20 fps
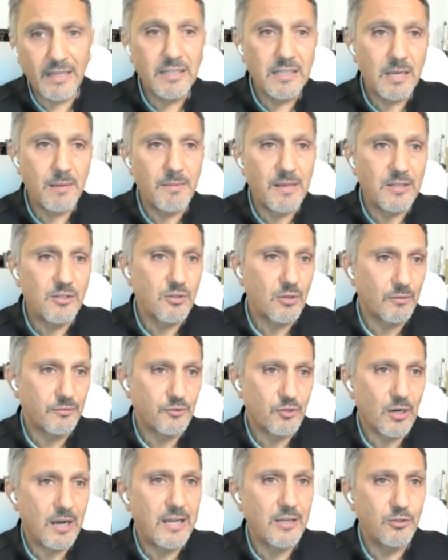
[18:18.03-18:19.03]

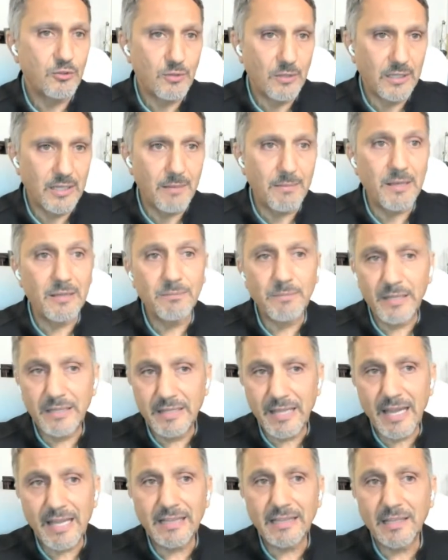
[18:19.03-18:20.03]
sentiments of trying to
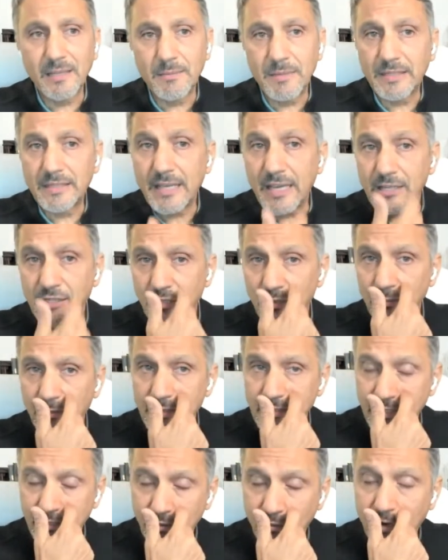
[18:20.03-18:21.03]
limit, but that
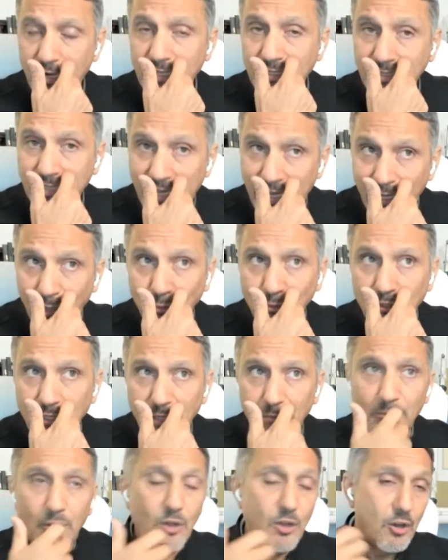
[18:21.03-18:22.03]
limitation was a direct
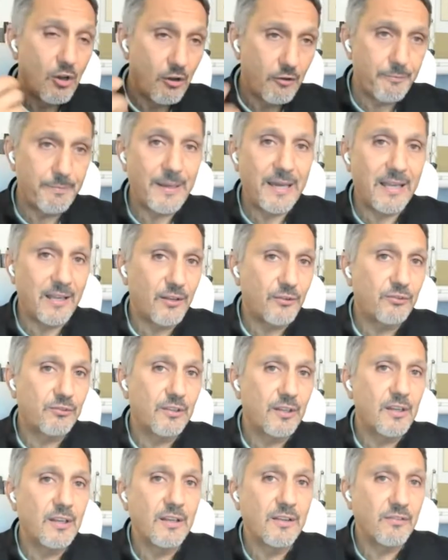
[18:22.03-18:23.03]
outcome of
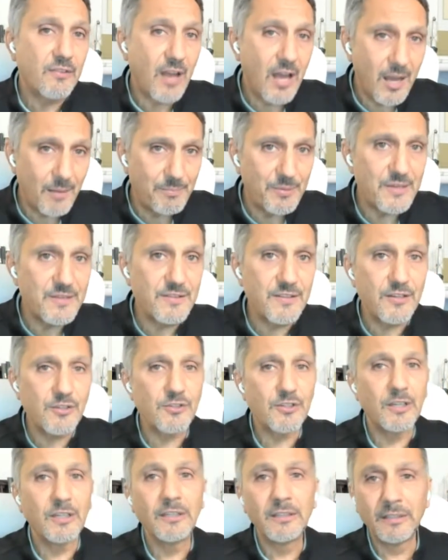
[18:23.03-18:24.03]
Palestinians'
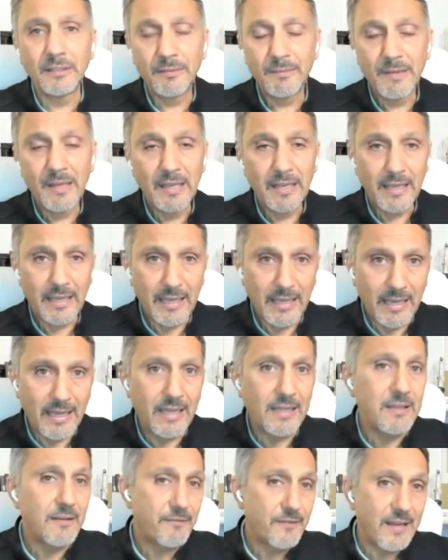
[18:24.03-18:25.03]
opposition,
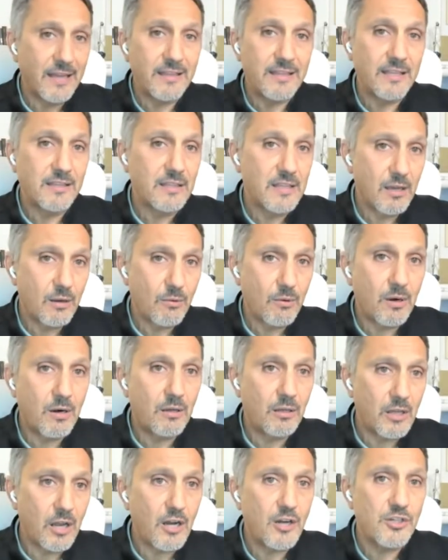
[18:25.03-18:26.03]
and the fact that
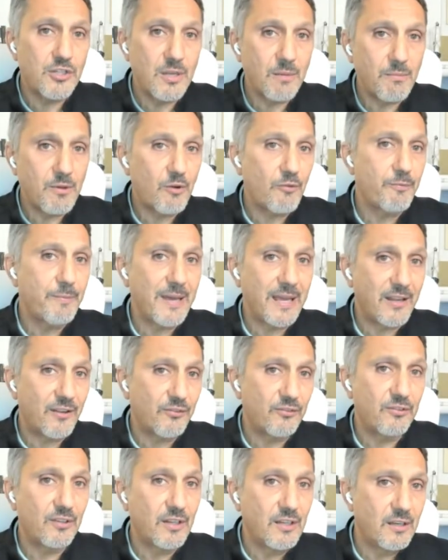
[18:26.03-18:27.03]
there were a large number of
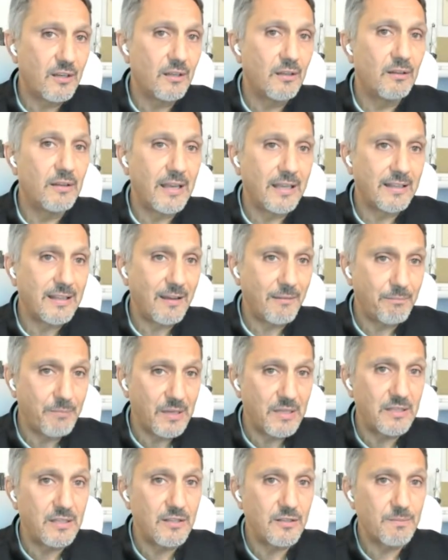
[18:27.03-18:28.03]
Palestinians that
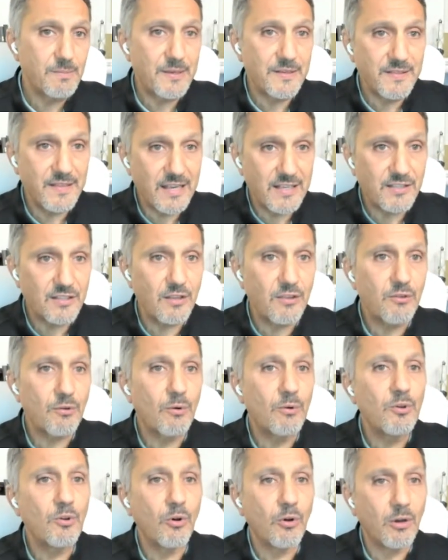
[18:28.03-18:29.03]
have been
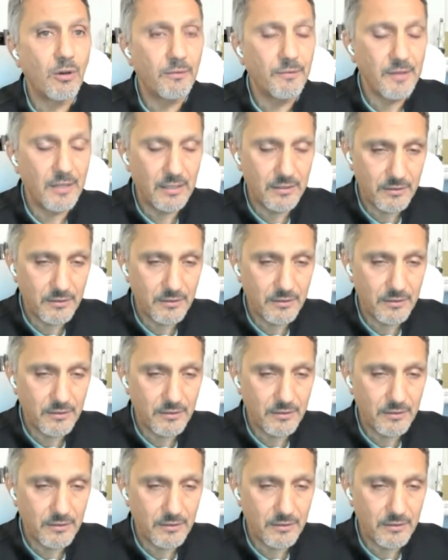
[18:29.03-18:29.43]
dispossessed, thrown